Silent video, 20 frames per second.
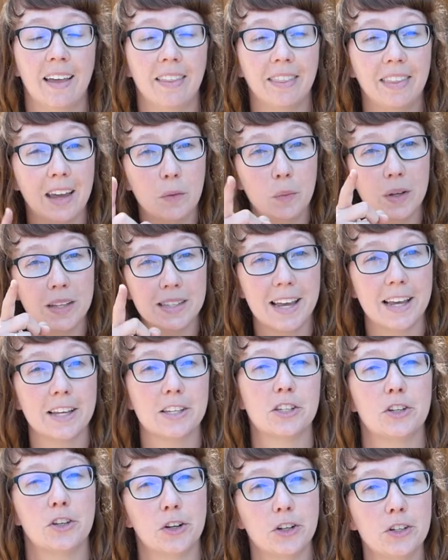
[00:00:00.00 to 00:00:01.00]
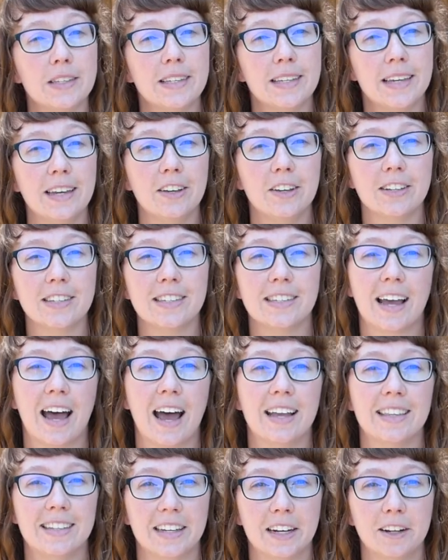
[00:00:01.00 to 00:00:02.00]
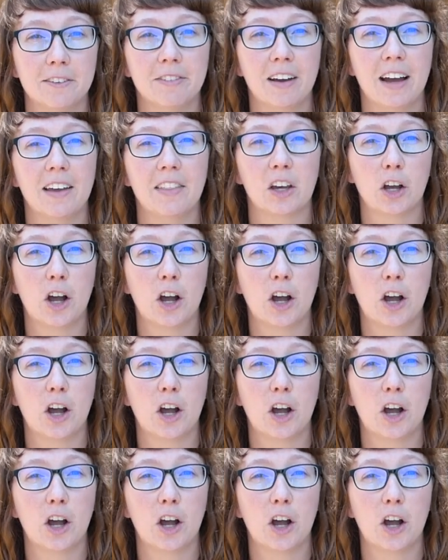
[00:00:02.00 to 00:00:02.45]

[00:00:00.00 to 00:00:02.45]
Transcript: Then we'll test your skills to identify the